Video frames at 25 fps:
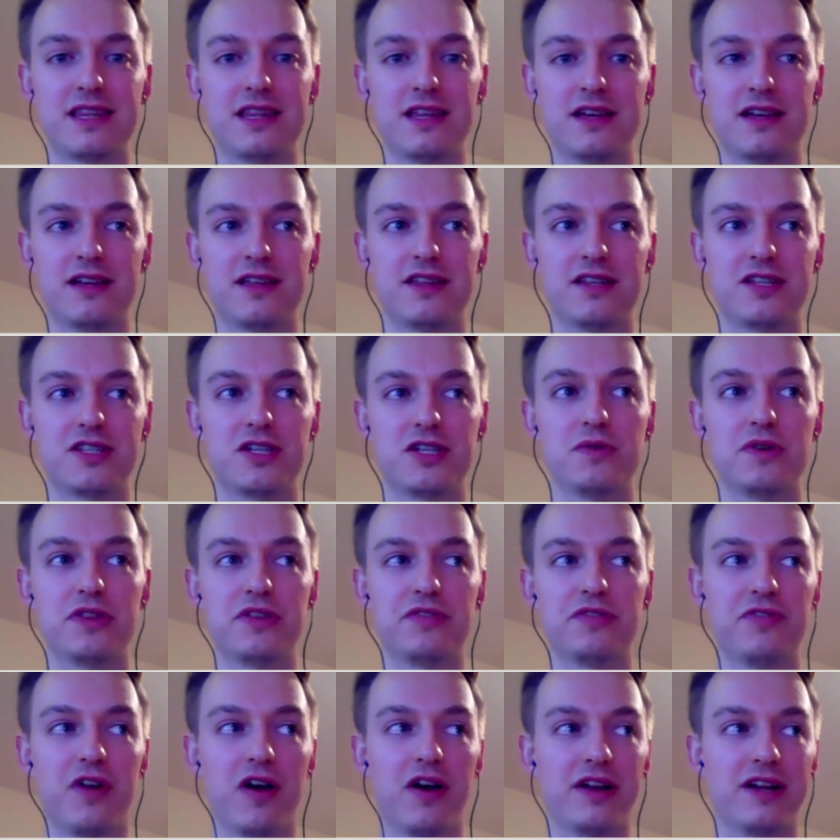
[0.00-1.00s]
The two at
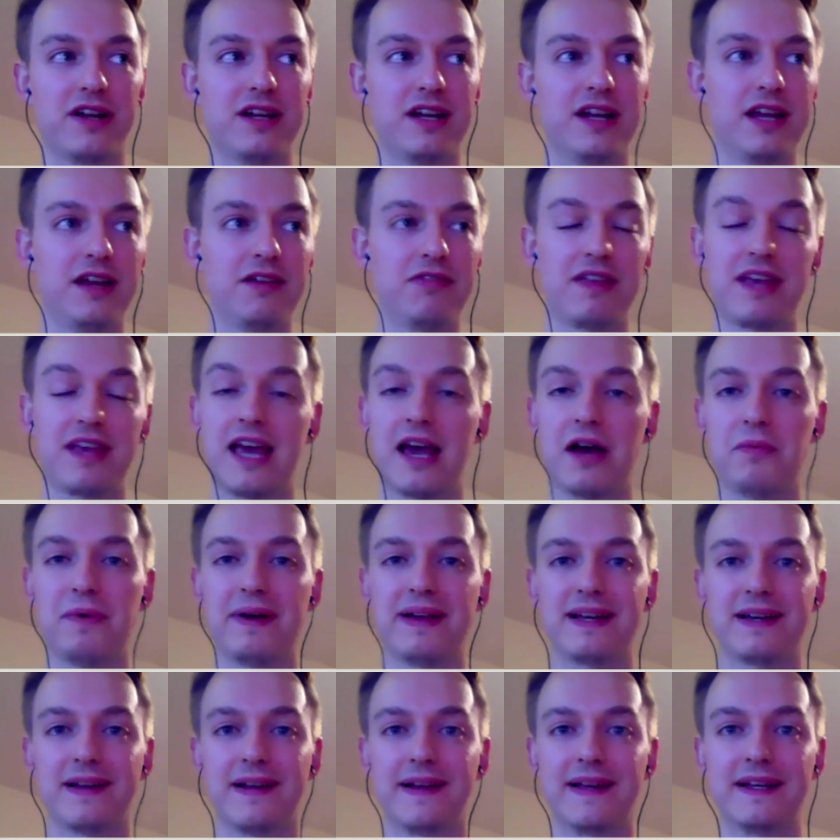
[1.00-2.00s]
the front, if they get
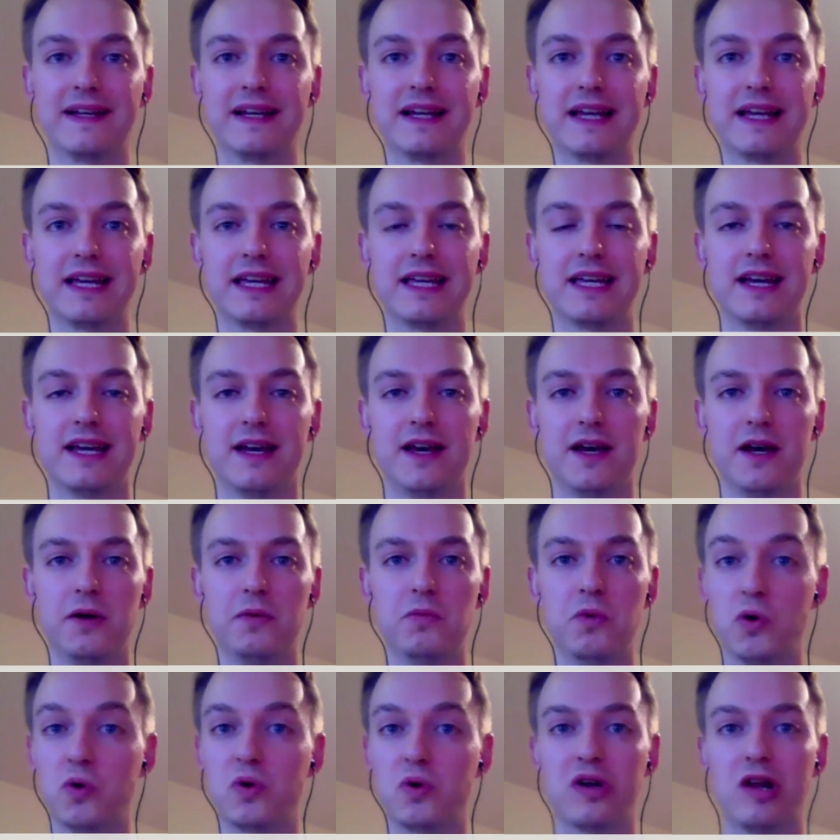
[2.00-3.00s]
away cleanly,
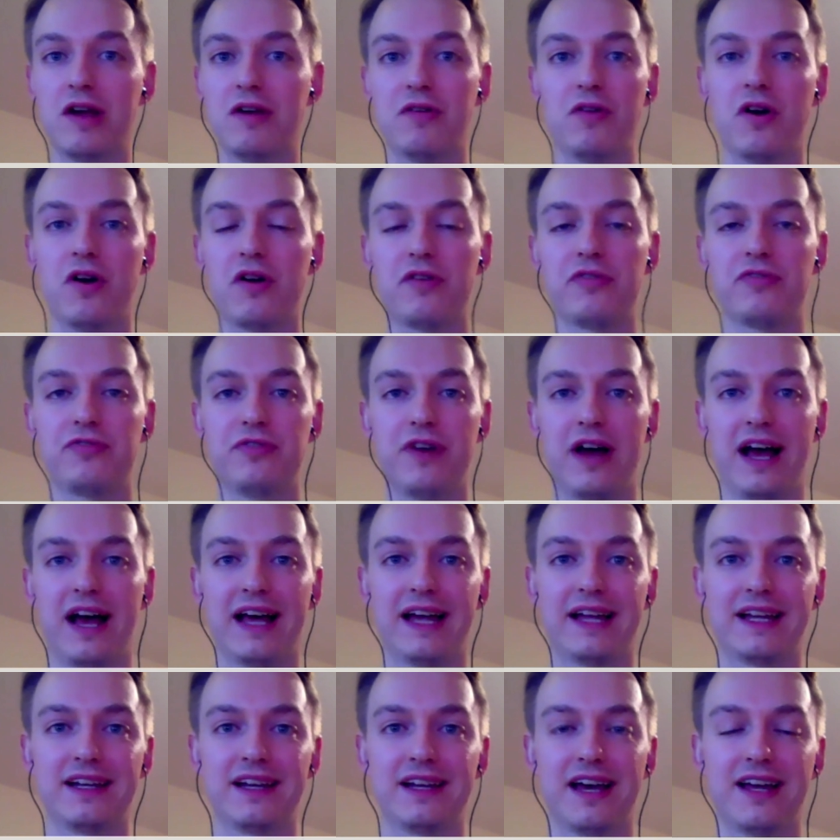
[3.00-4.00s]
will clear off,
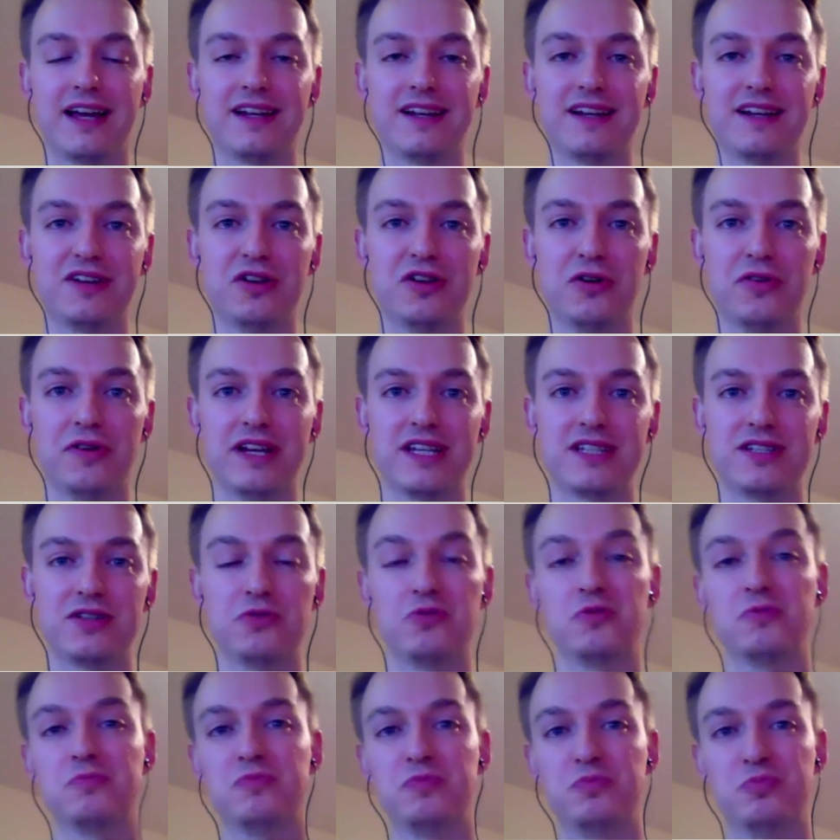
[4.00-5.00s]
and Norris,
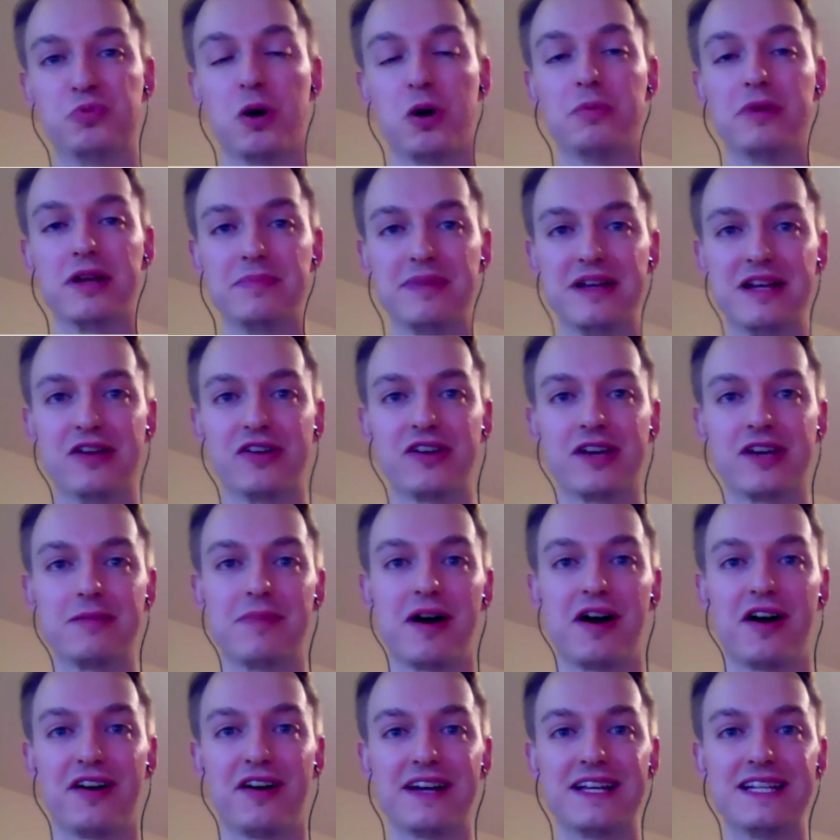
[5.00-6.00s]
who will probably be looking
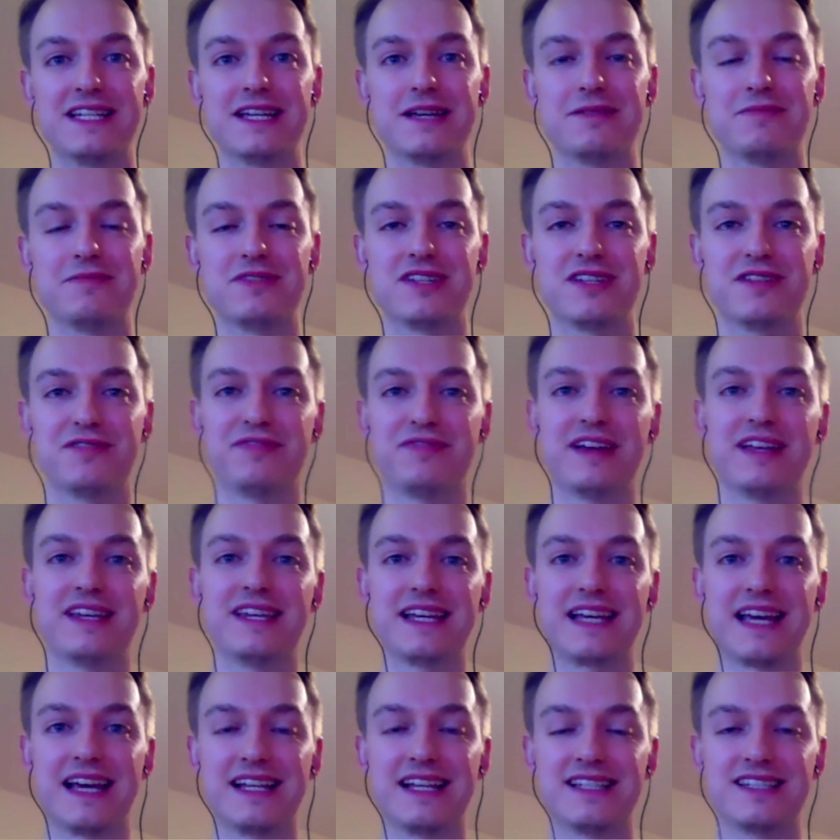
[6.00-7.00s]
behind him to
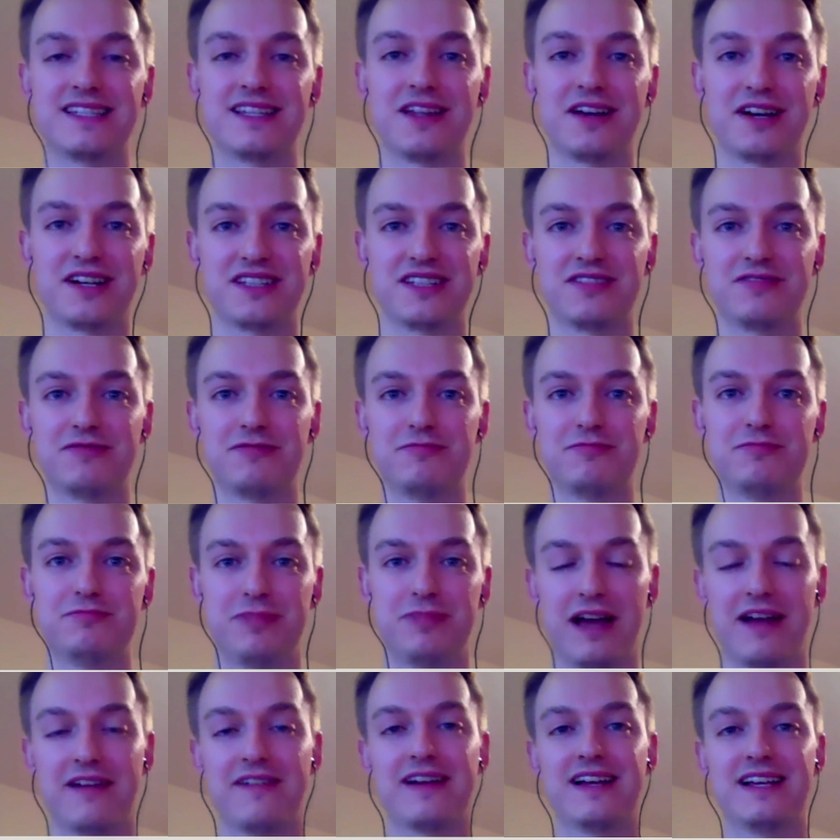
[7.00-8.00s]
defend against the likes of
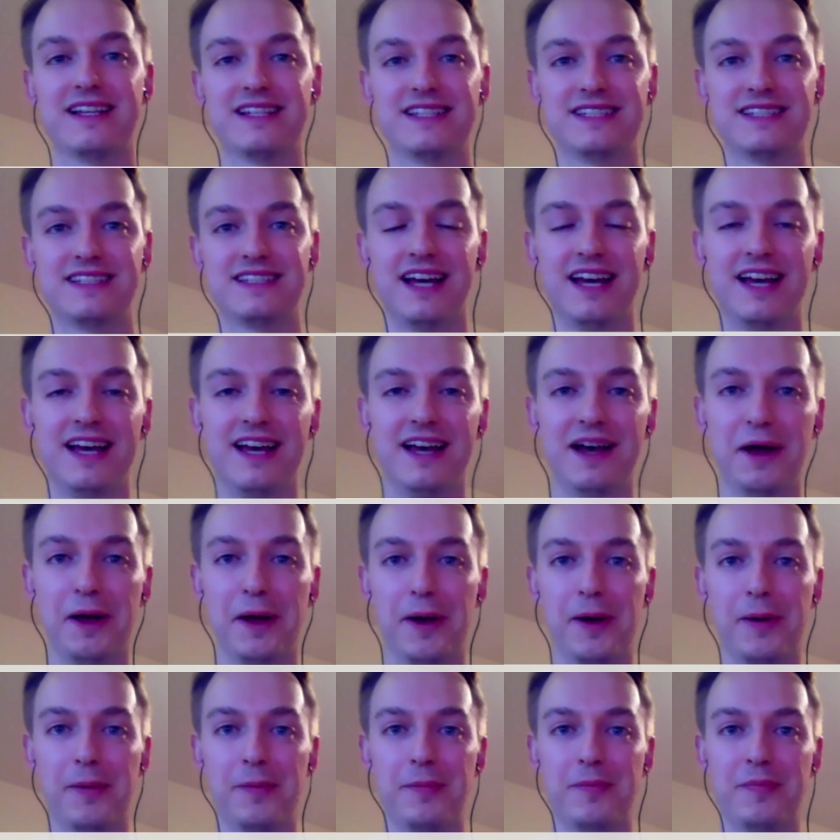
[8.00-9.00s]
Perez
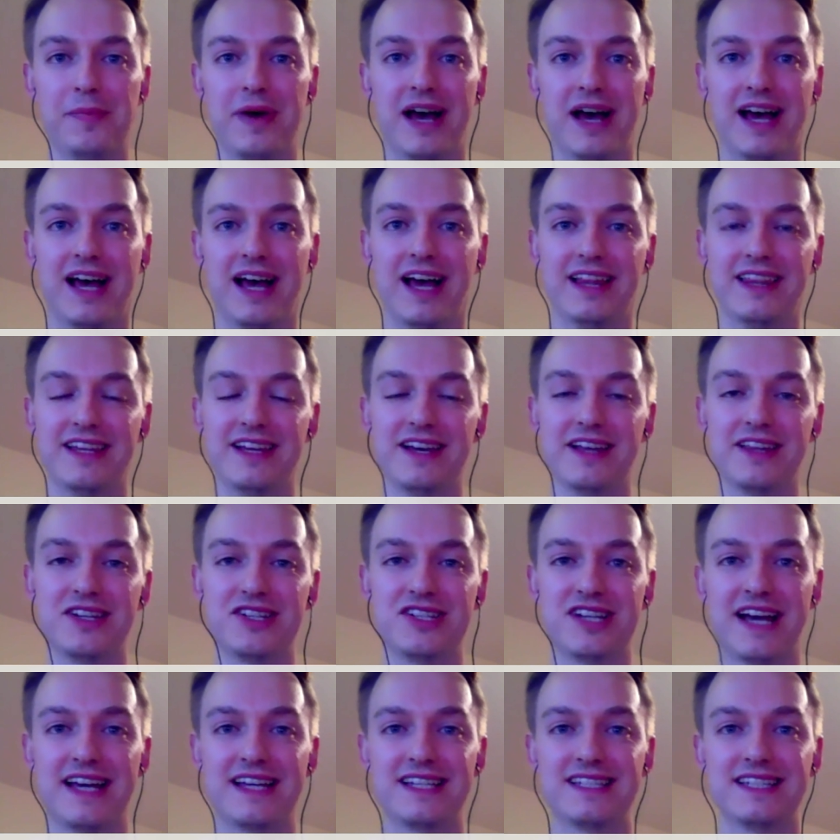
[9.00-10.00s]
and the other
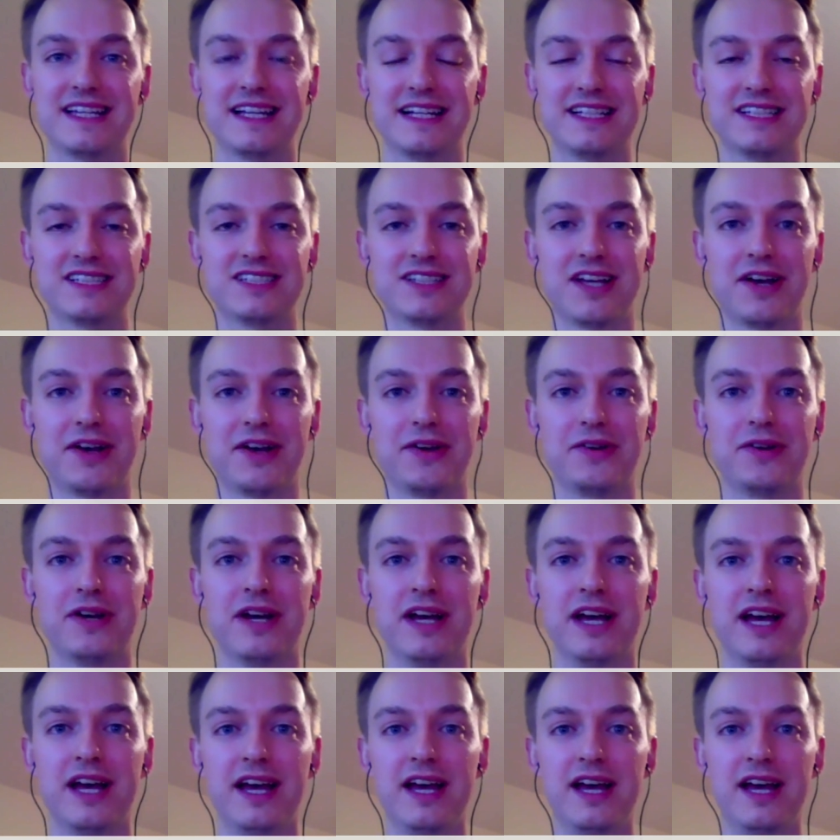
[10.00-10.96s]
chasing. So